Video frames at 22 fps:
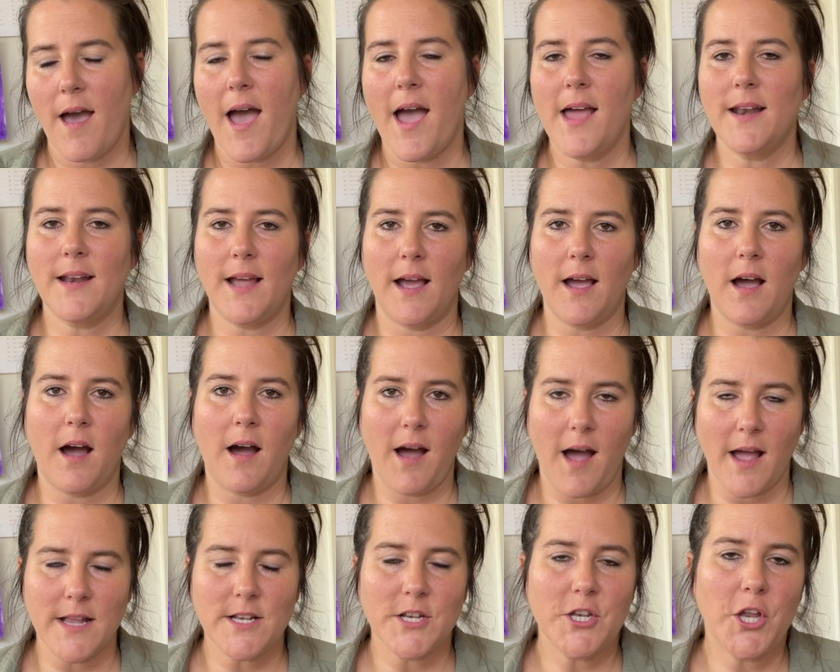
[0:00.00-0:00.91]
And
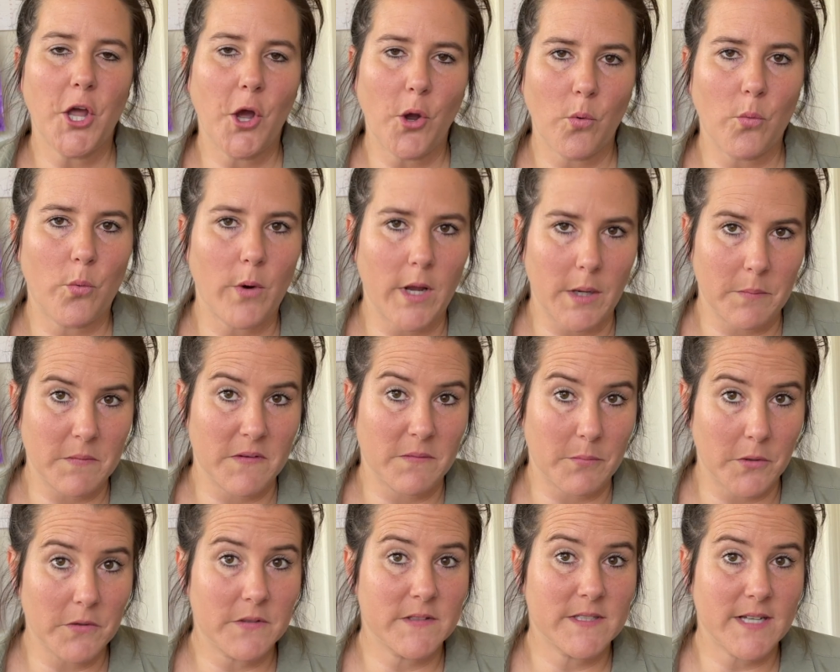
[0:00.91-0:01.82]
I know what I'm
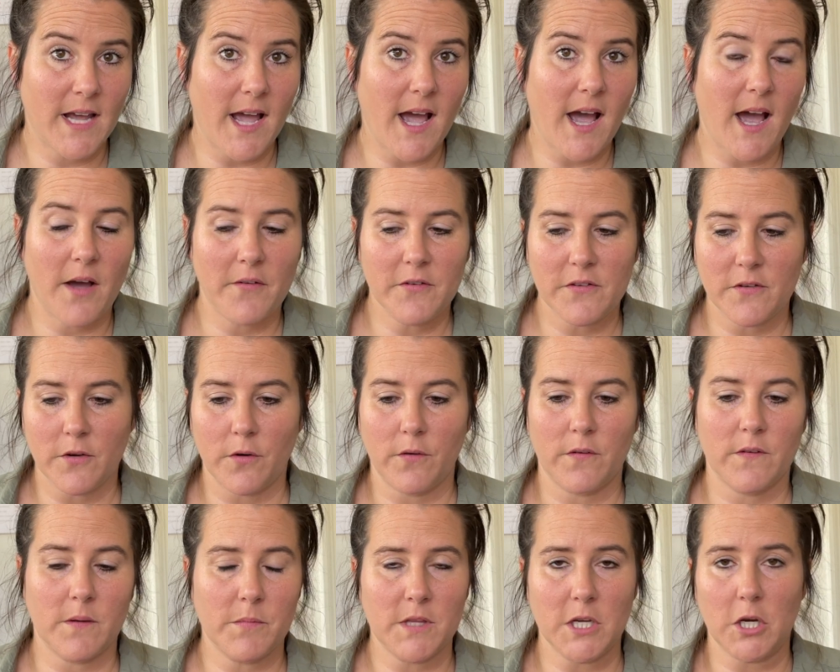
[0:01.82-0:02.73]
supposed to have, so
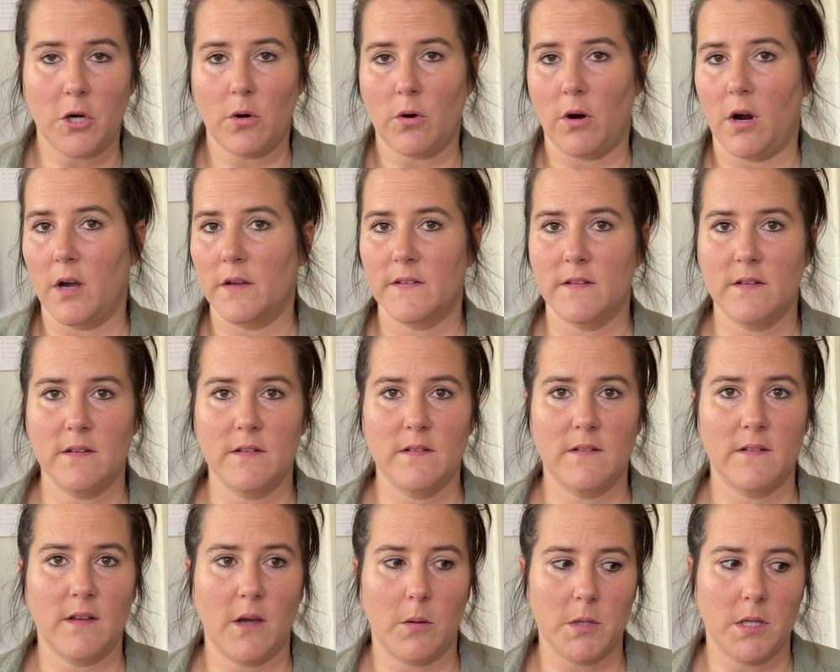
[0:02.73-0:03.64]
if something
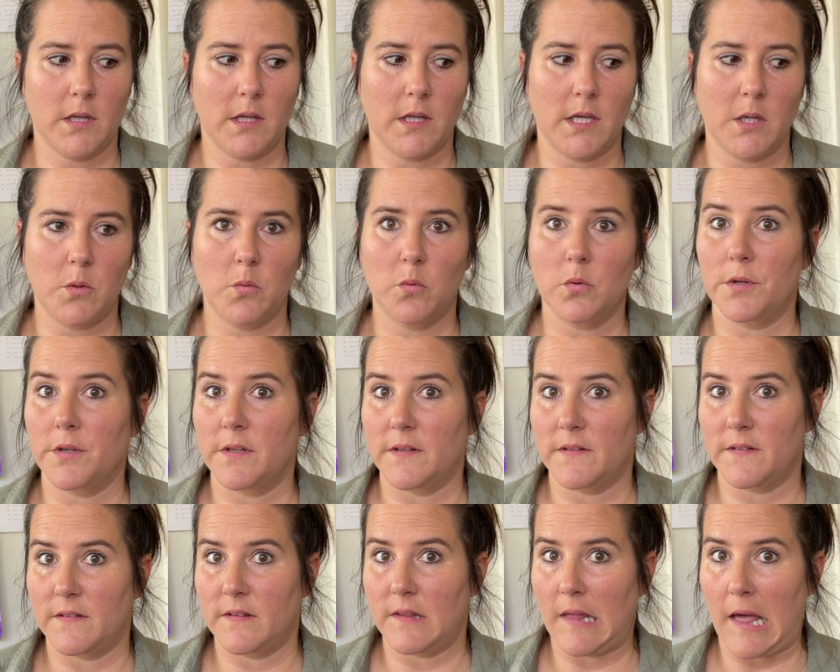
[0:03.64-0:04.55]
crosses, I'll be like, what
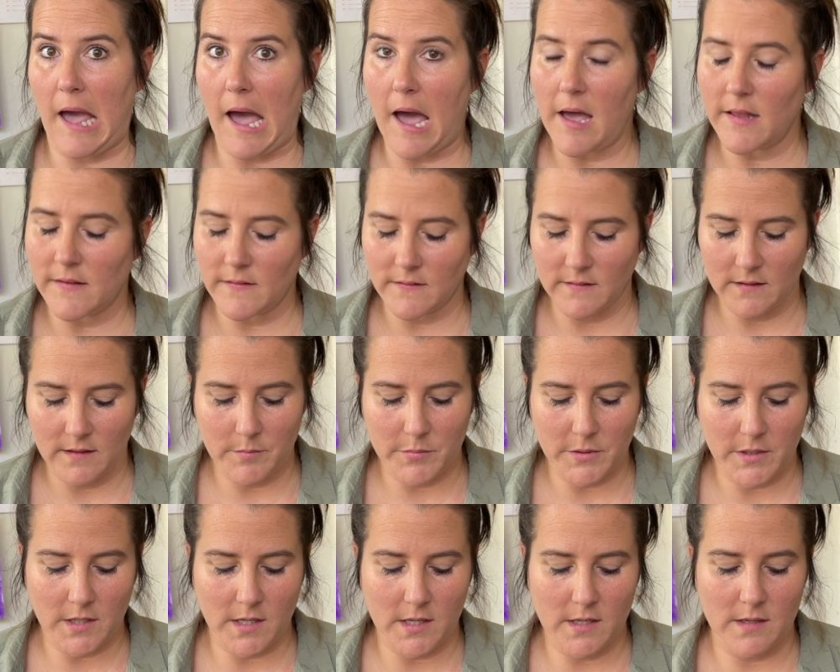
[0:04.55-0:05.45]
is that?
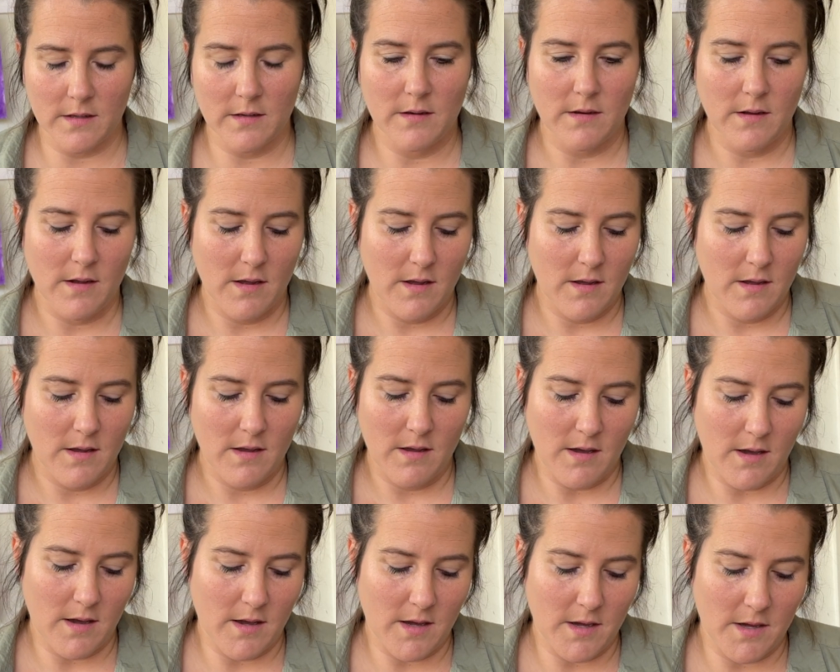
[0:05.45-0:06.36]
But
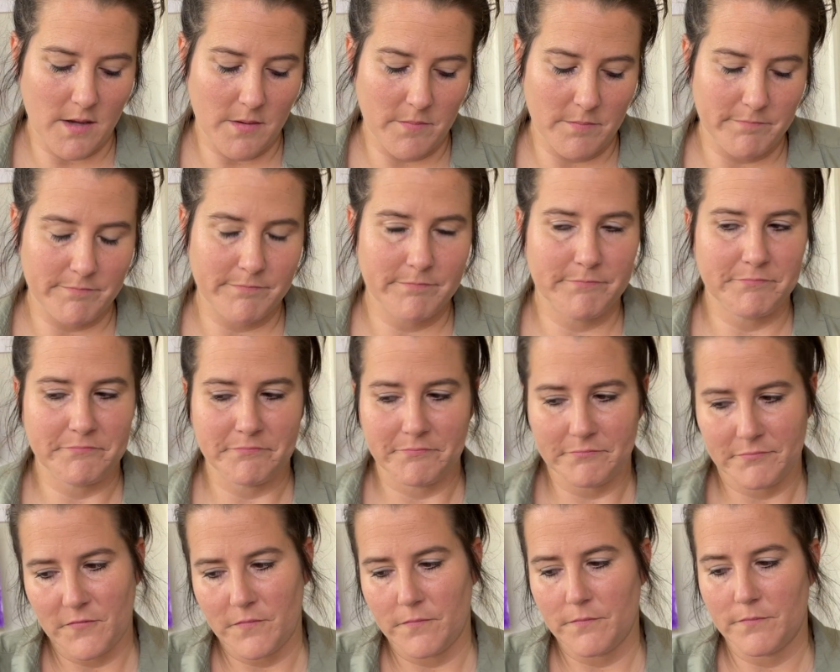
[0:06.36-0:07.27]

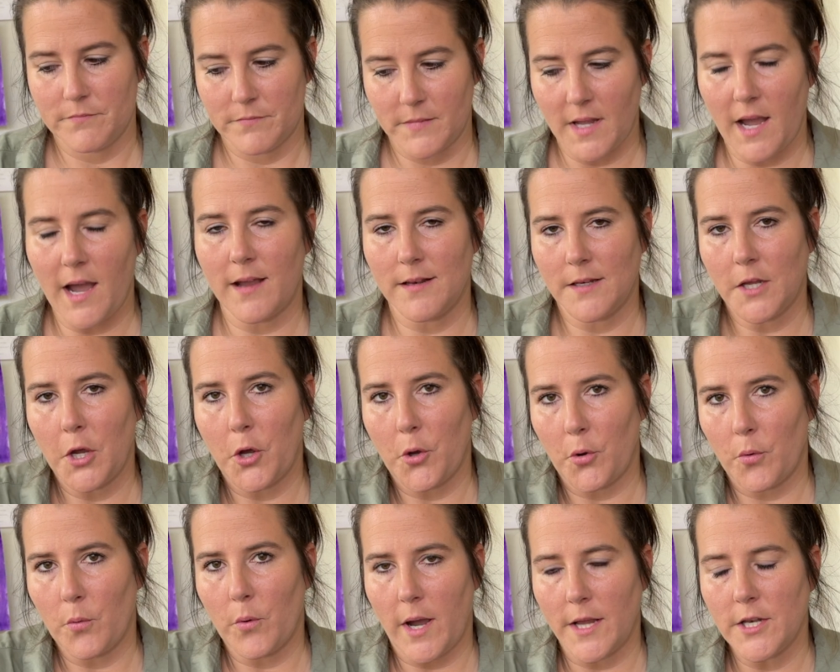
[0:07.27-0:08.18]
I
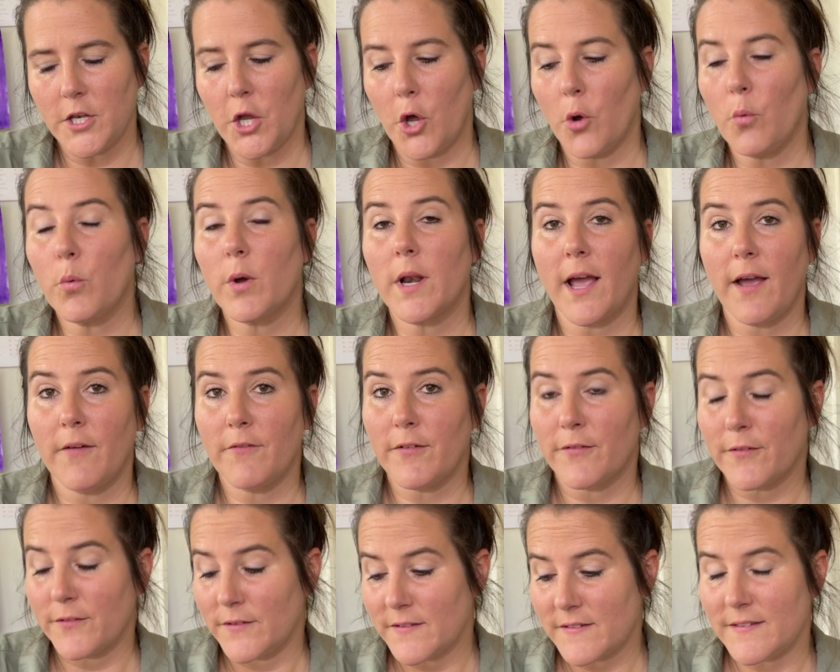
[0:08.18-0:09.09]
know what
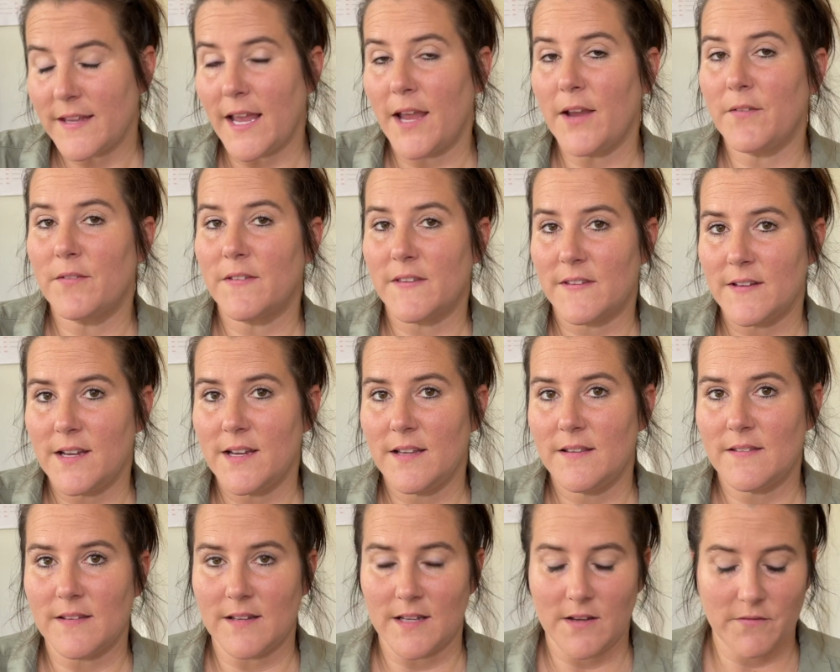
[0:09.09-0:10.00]
I've saved
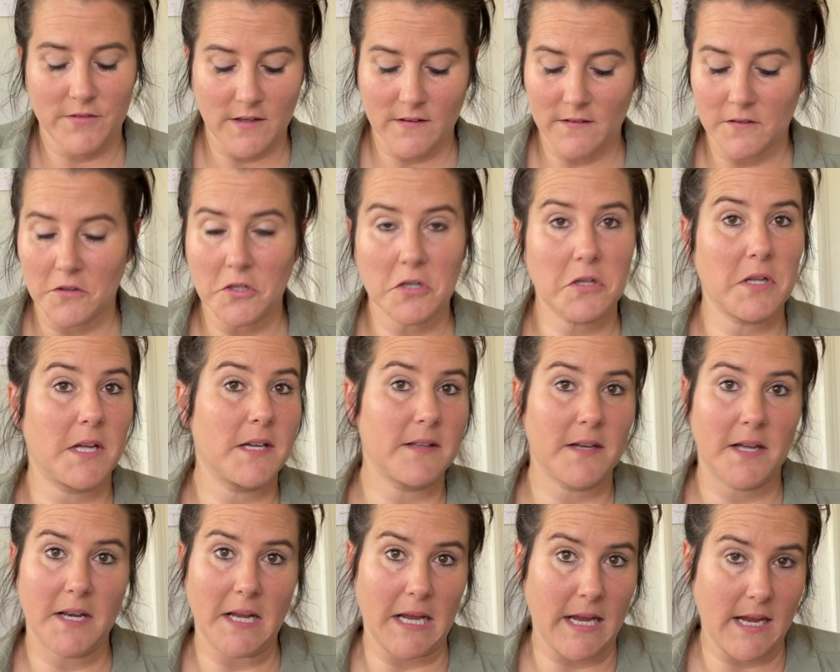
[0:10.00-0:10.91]
seeds, and if it doesn't look like
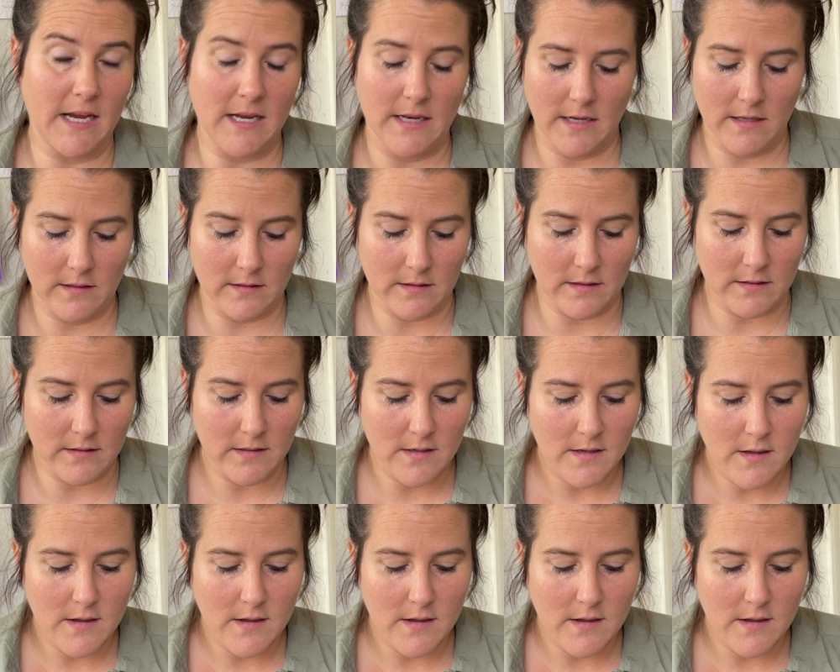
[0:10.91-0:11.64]
that, I ain't eating it.